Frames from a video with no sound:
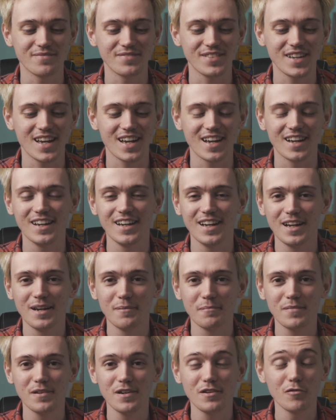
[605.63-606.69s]
Yeah,
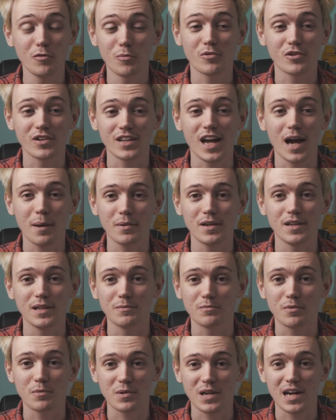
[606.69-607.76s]
but overall pretty happy.
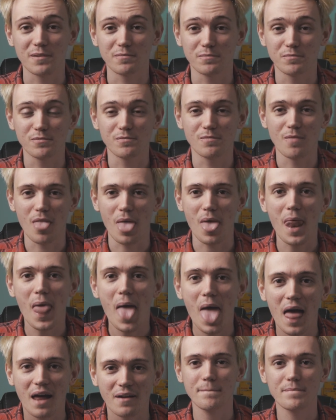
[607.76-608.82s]
But
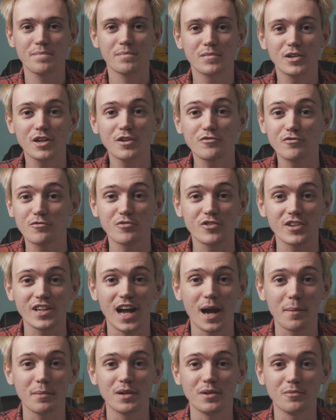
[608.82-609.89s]
overall pretty
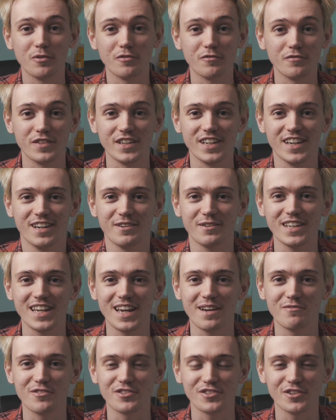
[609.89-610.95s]
happy with the
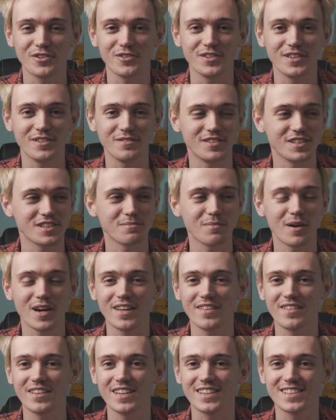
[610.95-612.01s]
end result
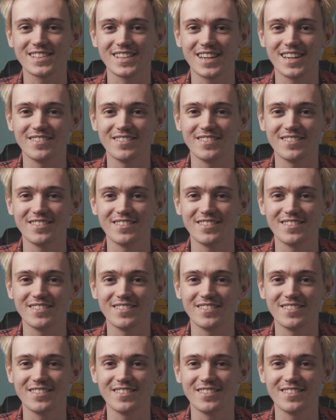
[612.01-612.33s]
despite this.